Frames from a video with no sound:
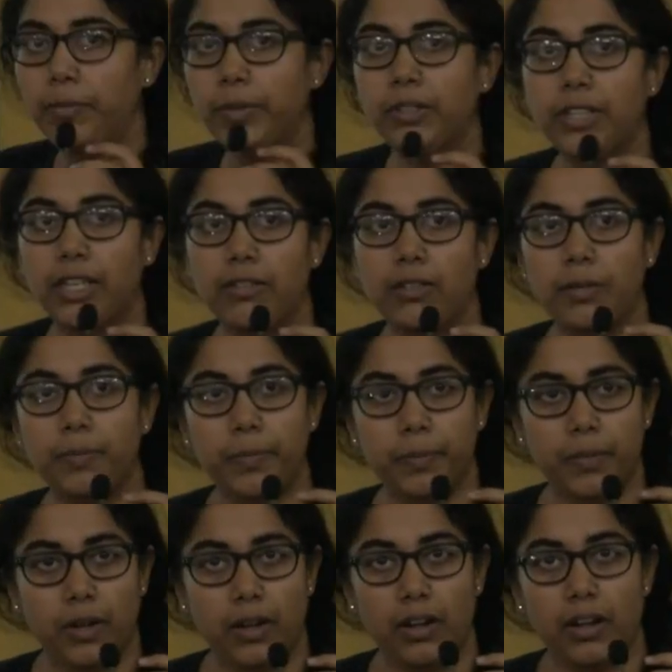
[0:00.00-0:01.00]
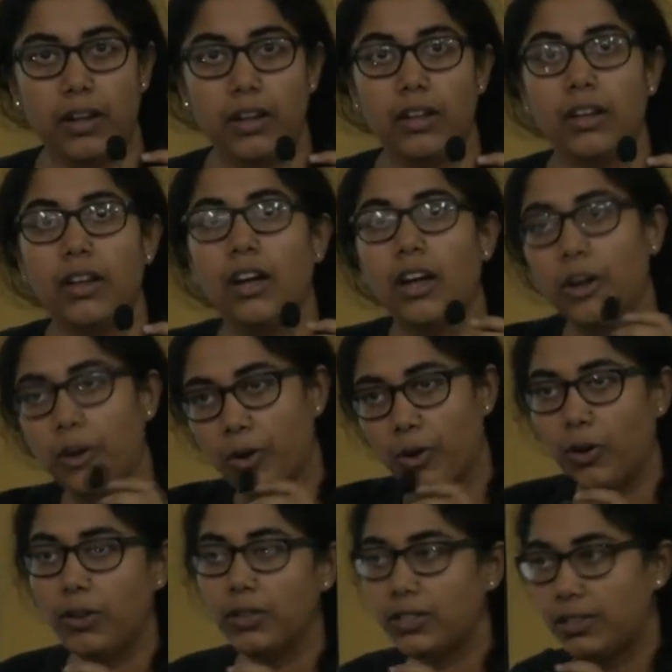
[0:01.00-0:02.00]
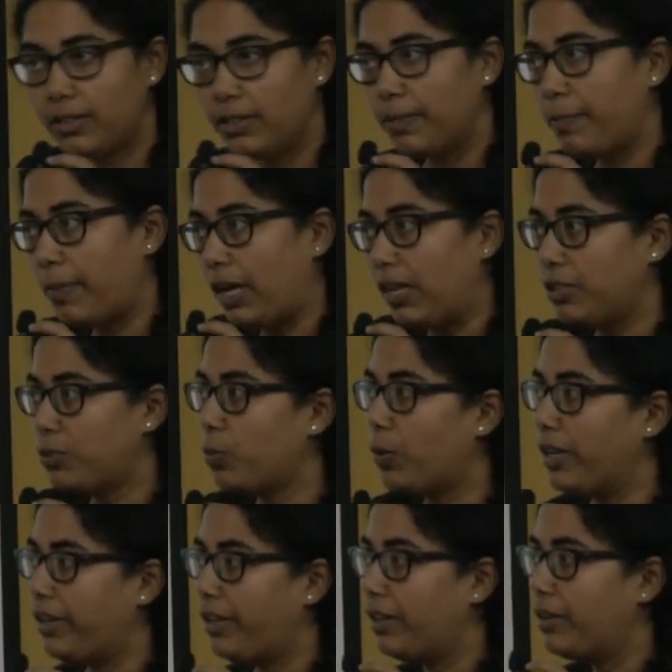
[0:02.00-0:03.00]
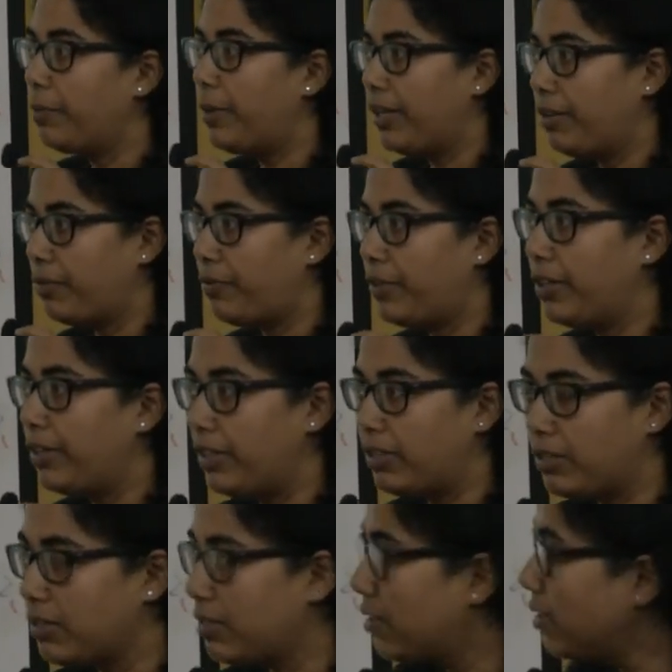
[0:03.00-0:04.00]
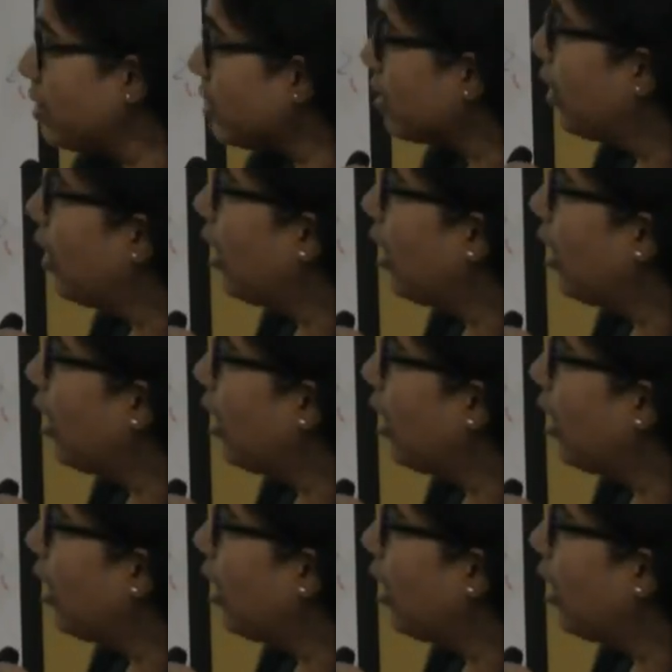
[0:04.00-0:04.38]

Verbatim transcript: been developed across the past one year by different interns